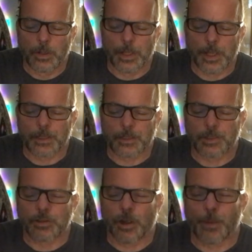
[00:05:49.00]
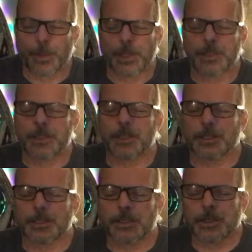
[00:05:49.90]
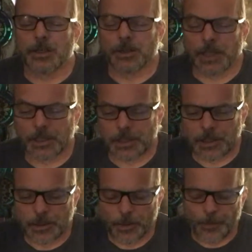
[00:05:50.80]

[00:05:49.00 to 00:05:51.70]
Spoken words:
Yeah, just dropping into the stillness.